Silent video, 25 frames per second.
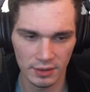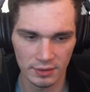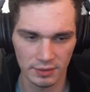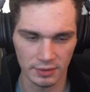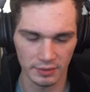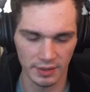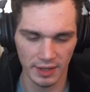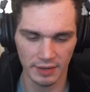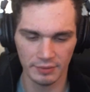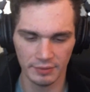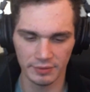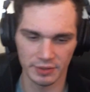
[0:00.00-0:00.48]

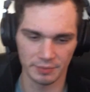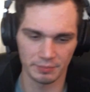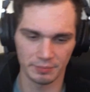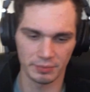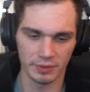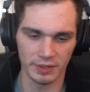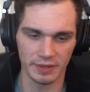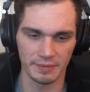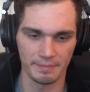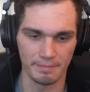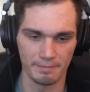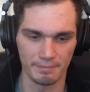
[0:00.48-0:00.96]
So that was a
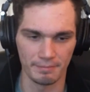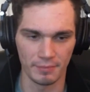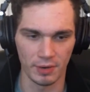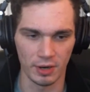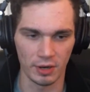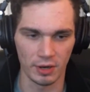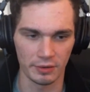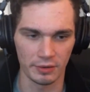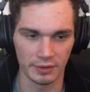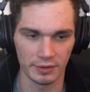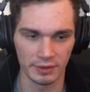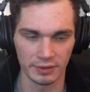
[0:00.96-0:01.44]
pretty
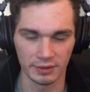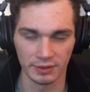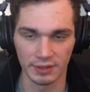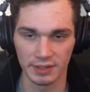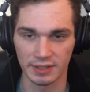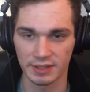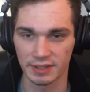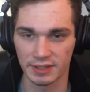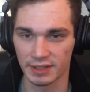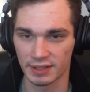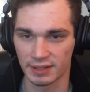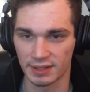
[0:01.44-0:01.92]
moderate
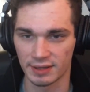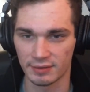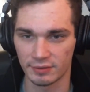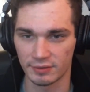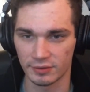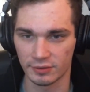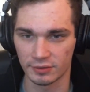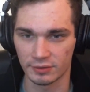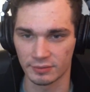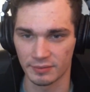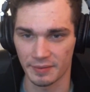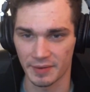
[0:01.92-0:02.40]
listening
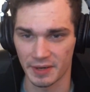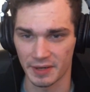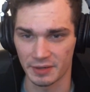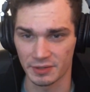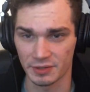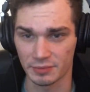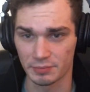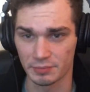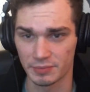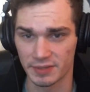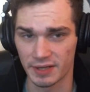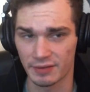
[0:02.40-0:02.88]
level. I mean, it
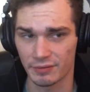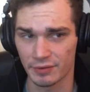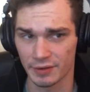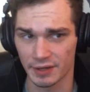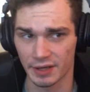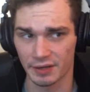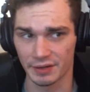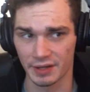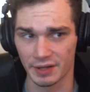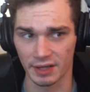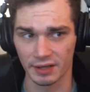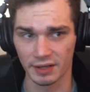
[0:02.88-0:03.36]
was
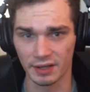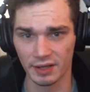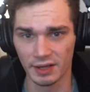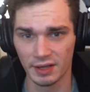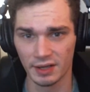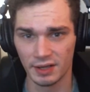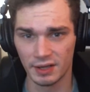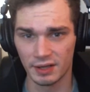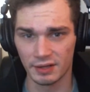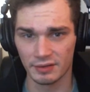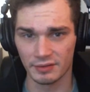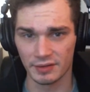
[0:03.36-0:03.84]
definitely on
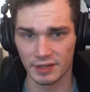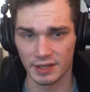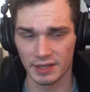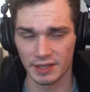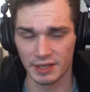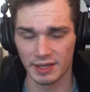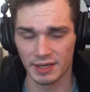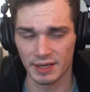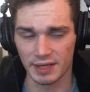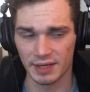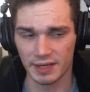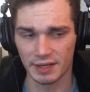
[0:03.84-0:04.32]

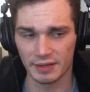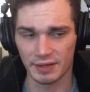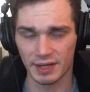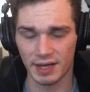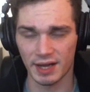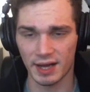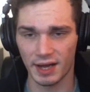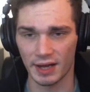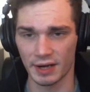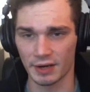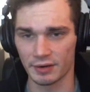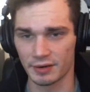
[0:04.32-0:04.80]
the
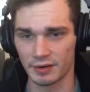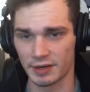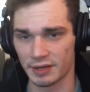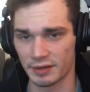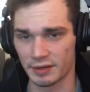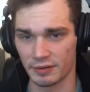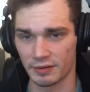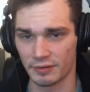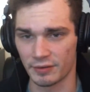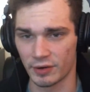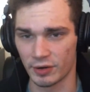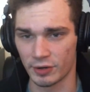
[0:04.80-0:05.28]
higher
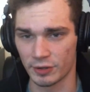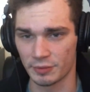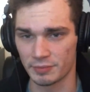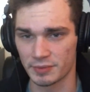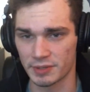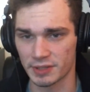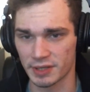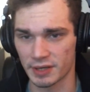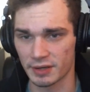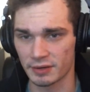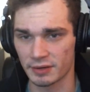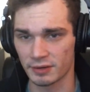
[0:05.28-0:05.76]
end of the volume
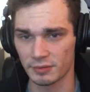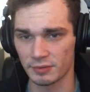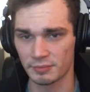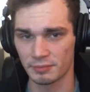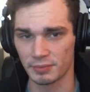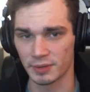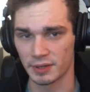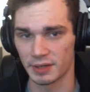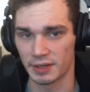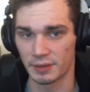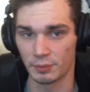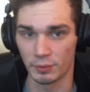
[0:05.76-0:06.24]
scale,
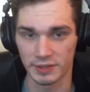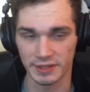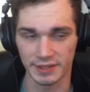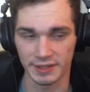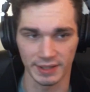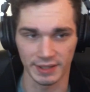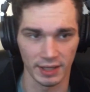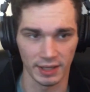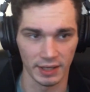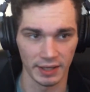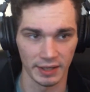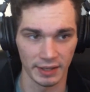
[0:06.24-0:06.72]
but it
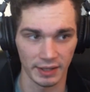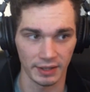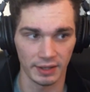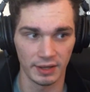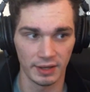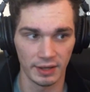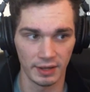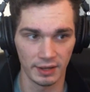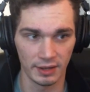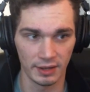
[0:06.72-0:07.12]
wasn't like